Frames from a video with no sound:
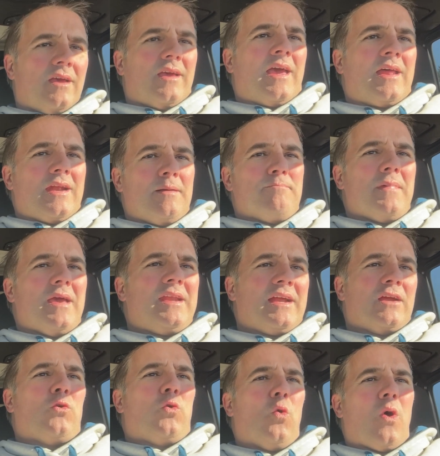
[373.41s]
and
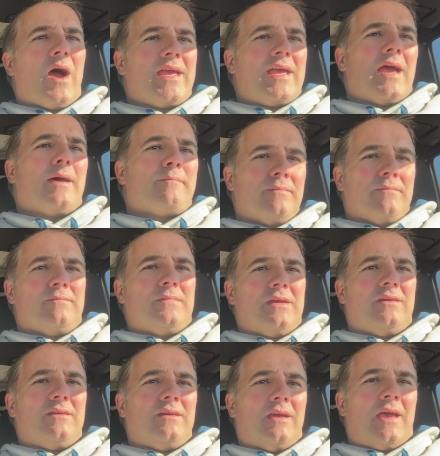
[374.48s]
admitting who I am
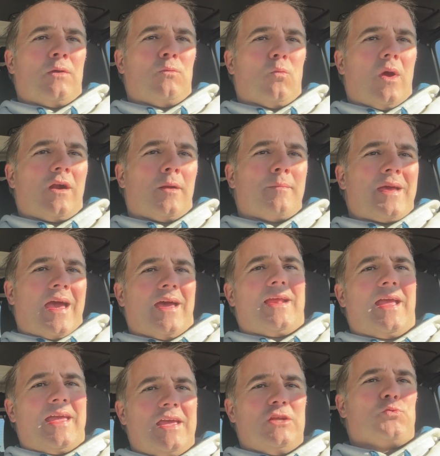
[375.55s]
and where I'm at
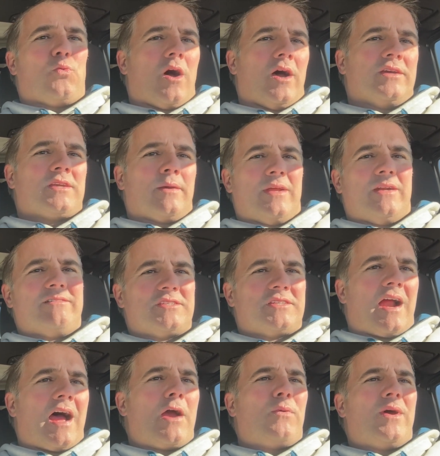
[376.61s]
age wise. I mean,
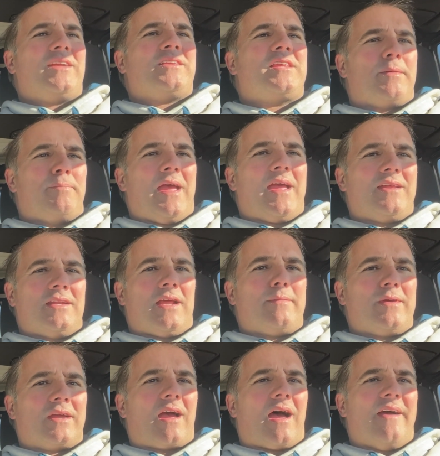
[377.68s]
listen, I went into the
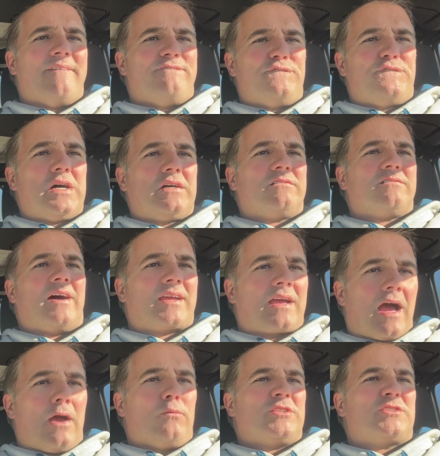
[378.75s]
pandemic, I felt like
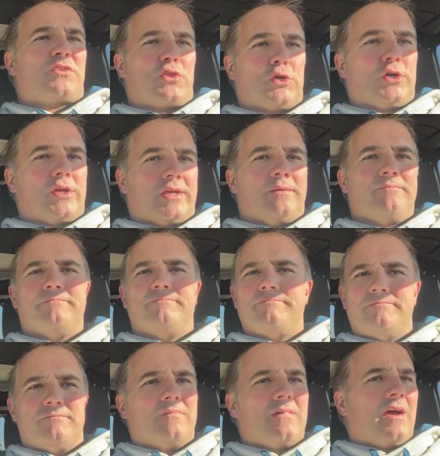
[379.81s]
I was 30.
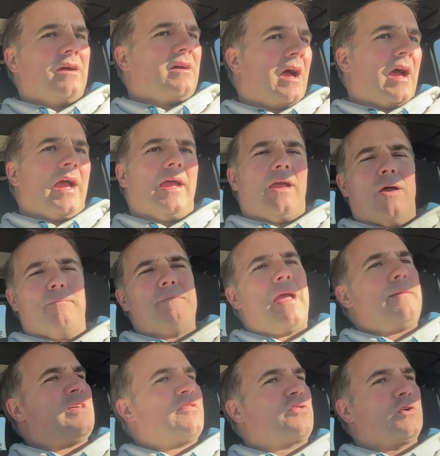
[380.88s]
I uh,
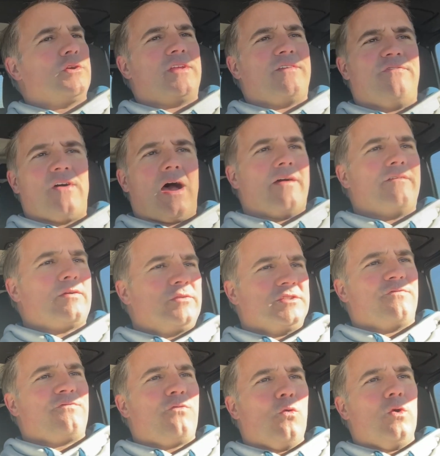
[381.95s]
maybe 35. I was
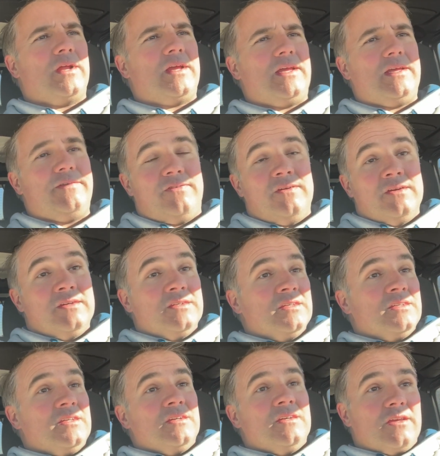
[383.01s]
a 40, you
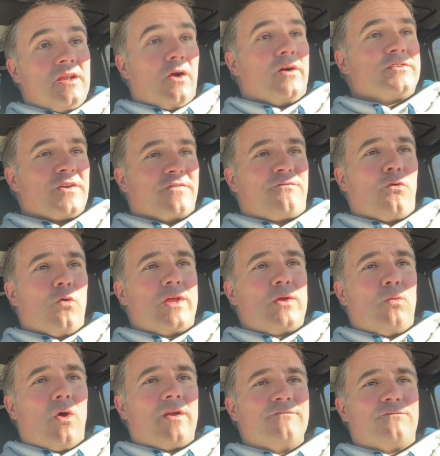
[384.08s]
know, I was a
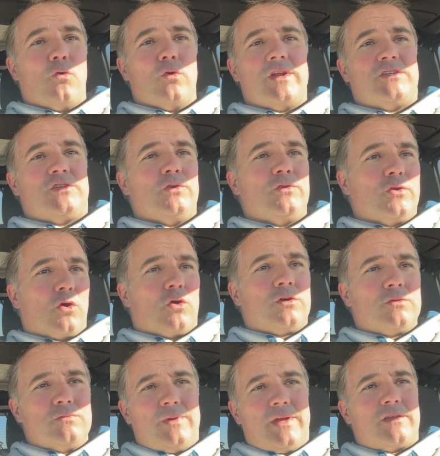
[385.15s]
41, 42 year
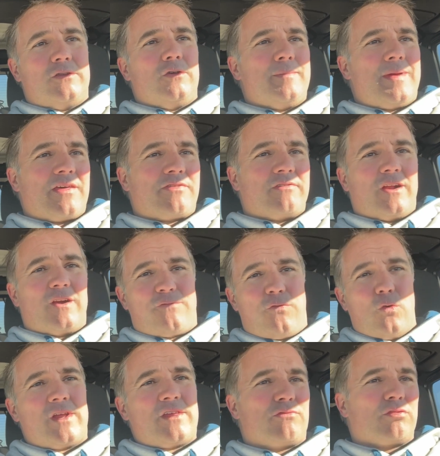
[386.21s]
old. We could do the math later,
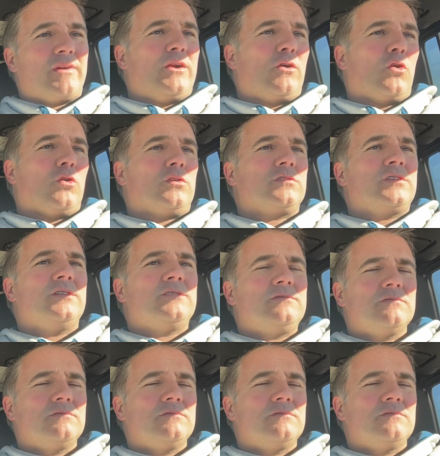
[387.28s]
43 year old.